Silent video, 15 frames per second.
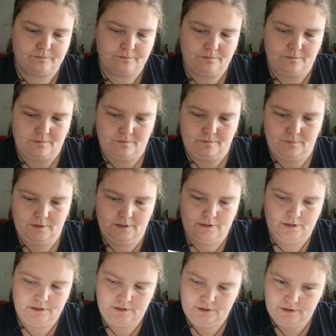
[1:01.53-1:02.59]

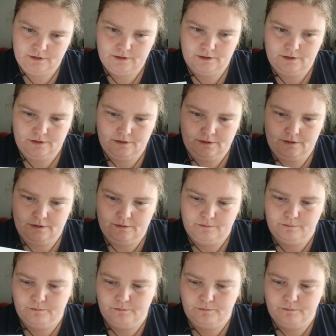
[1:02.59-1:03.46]
[no speech]